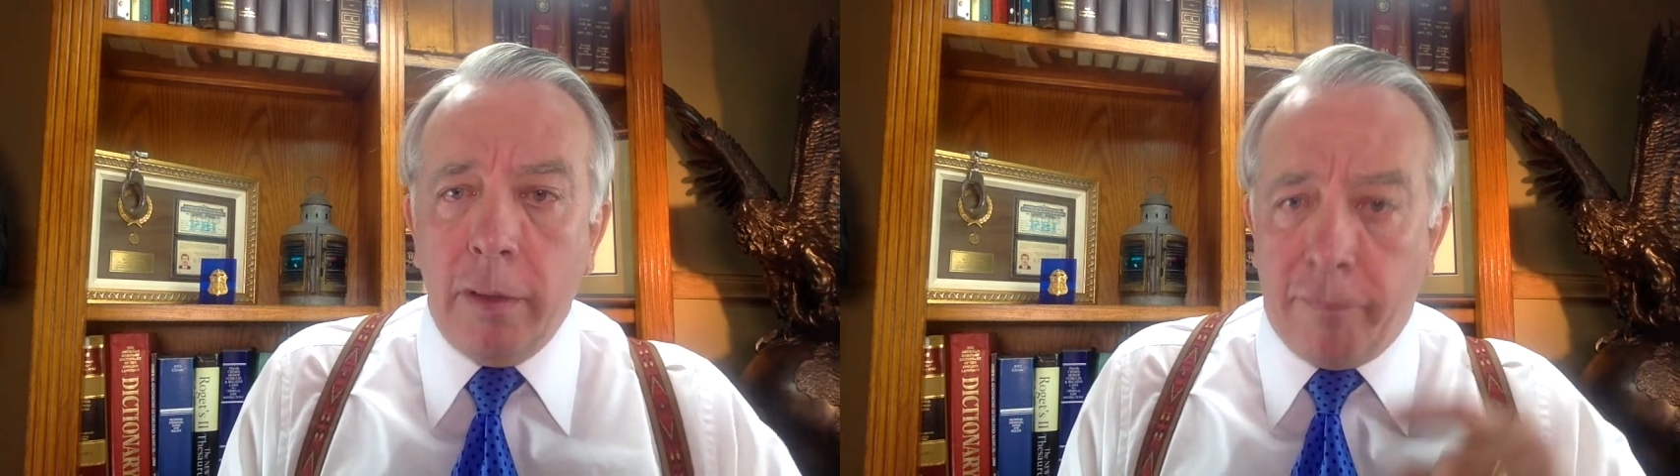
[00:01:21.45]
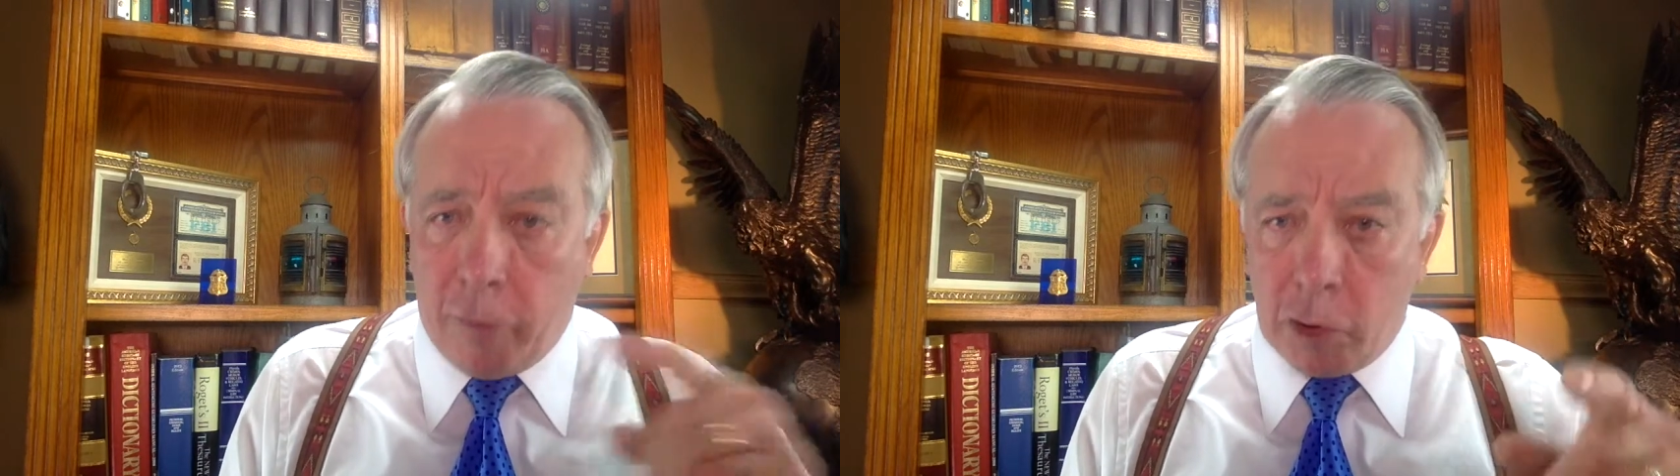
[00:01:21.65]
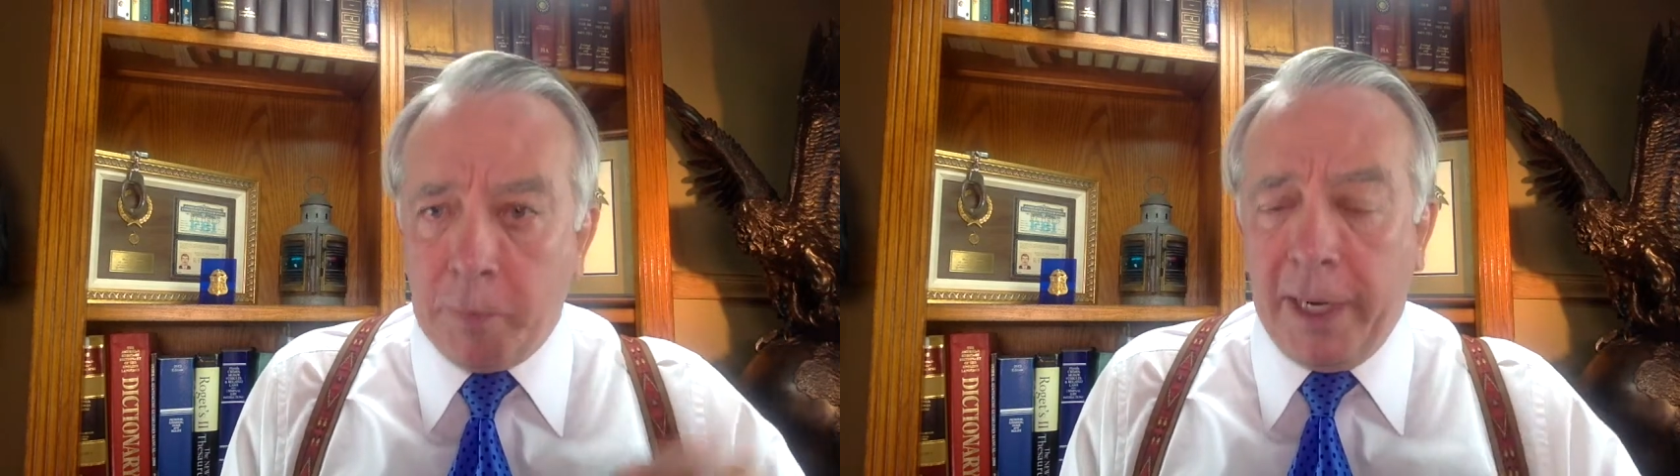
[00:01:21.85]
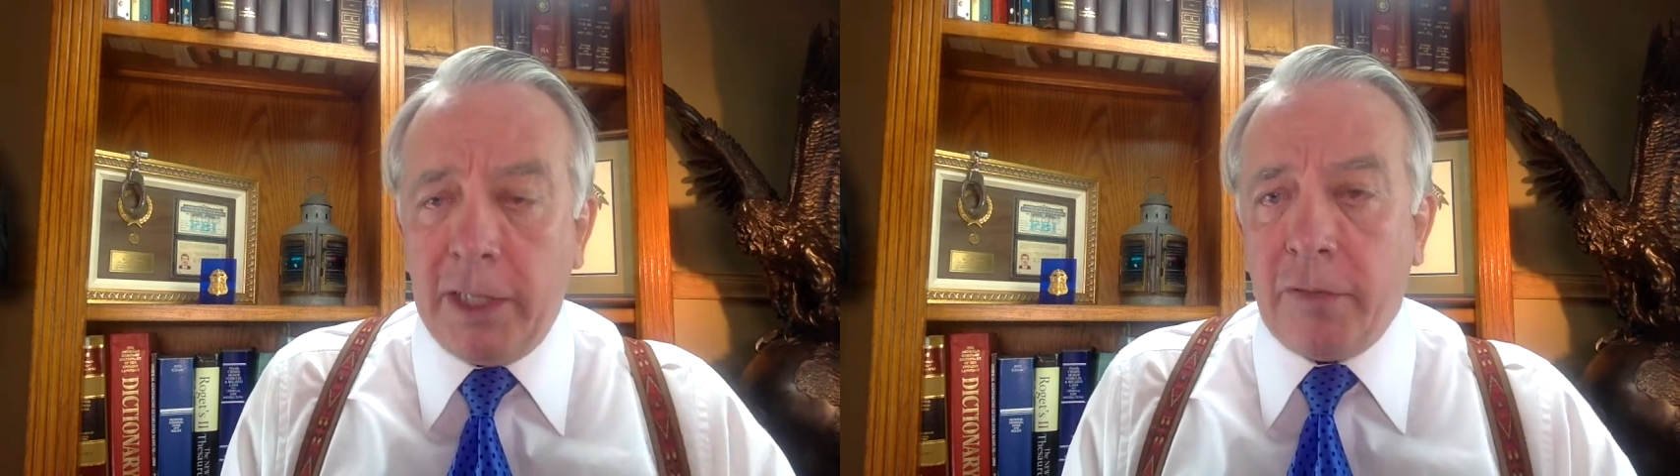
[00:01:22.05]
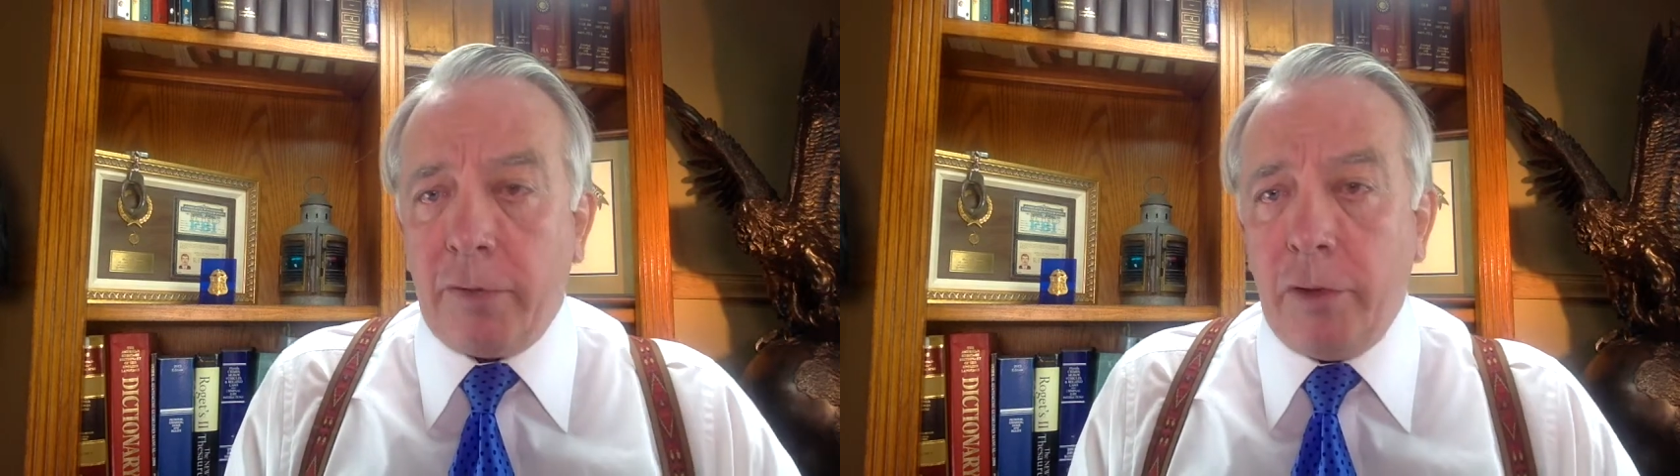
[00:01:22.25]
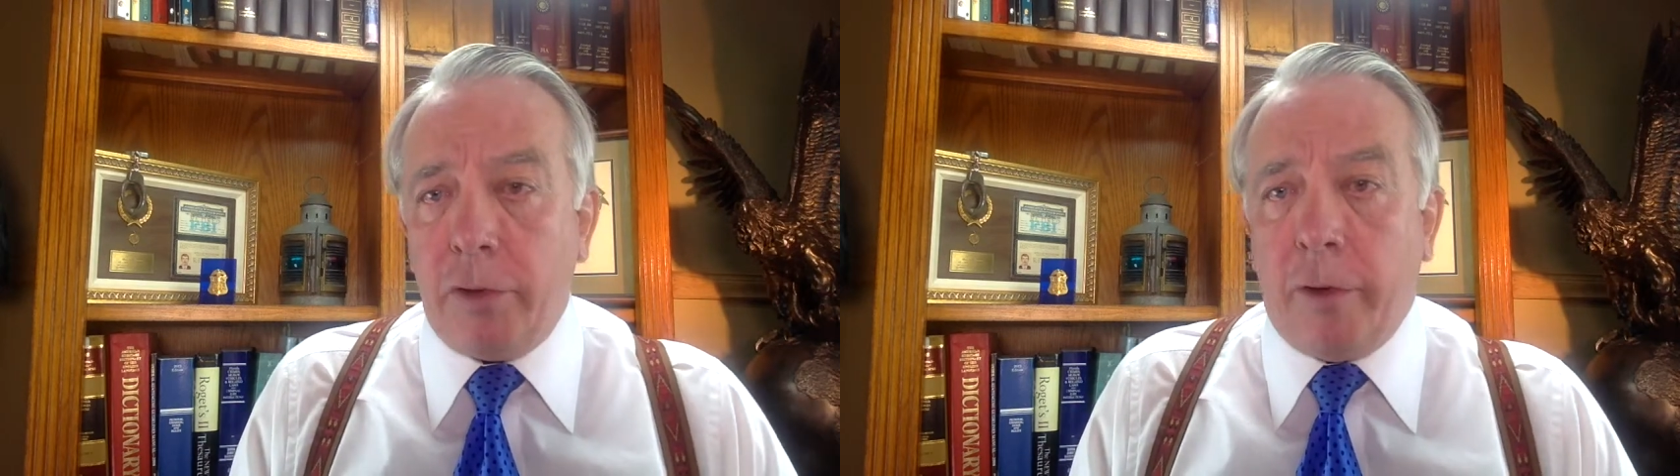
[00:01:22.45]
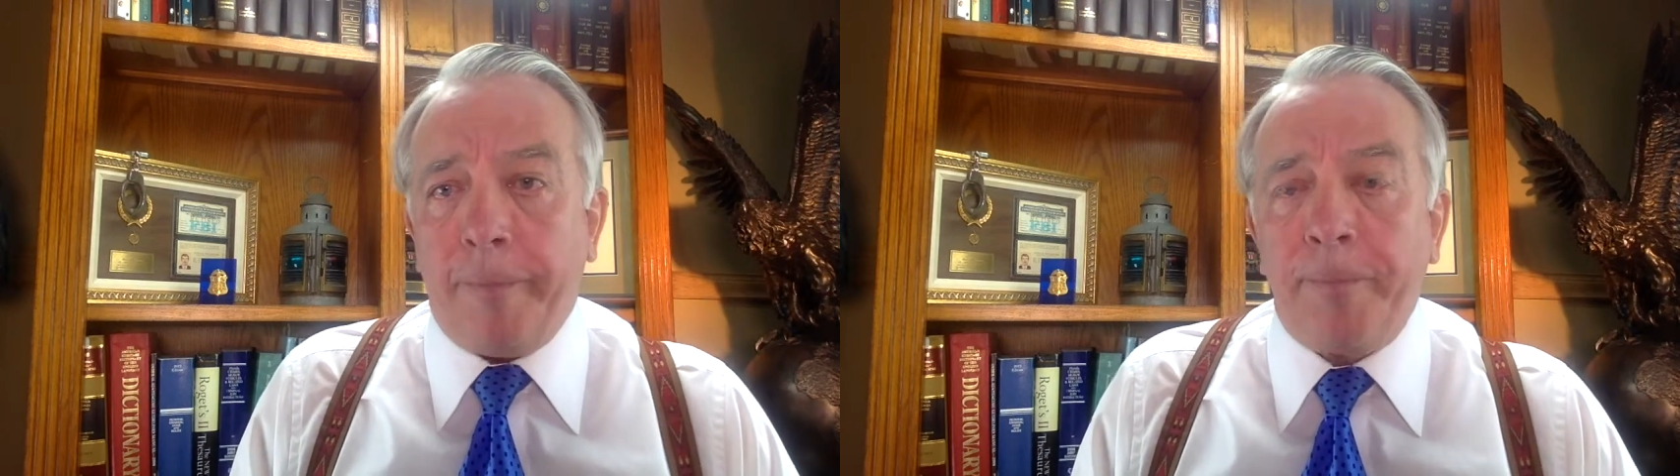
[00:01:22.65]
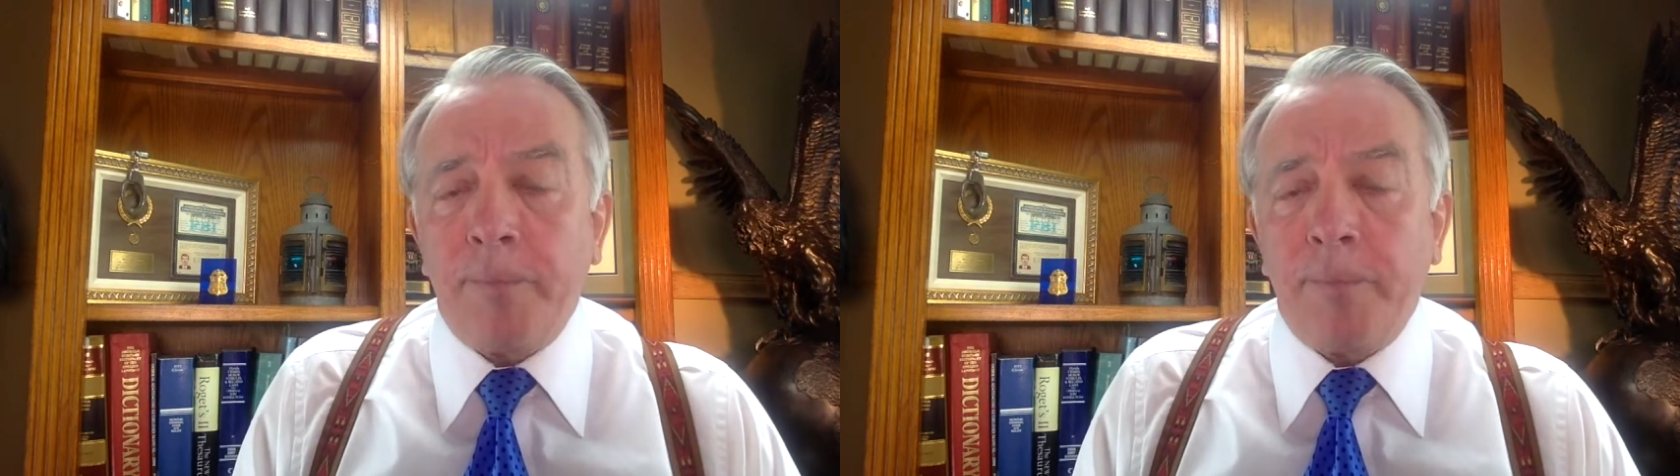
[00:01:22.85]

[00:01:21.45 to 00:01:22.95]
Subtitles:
the first page of Google,